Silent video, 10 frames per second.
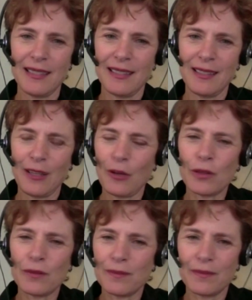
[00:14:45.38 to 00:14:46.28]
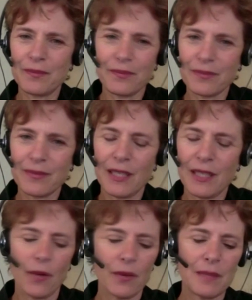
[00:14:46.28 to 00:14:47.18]

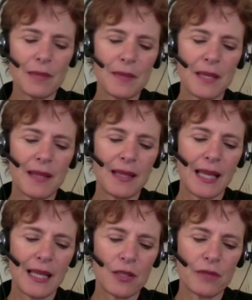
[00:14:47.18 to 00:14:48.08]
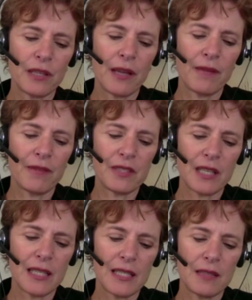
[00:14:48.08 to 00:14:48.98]
sometimes I think that gets
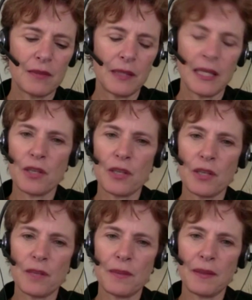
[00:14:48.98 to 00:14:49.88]
overemphasized in relationship,